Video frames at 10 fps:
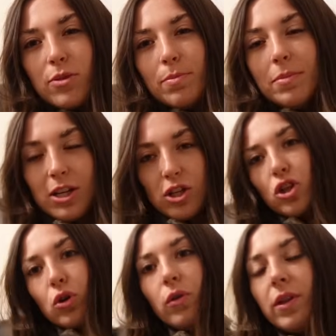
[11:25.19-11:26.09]

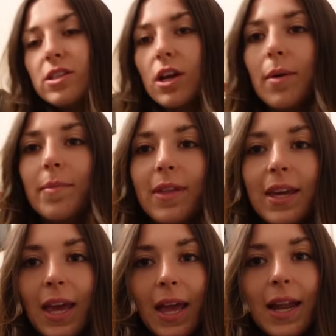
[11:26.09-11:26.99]
minuscule things, like I'm
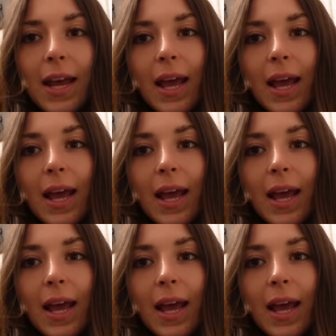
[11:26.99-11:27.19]
thinking,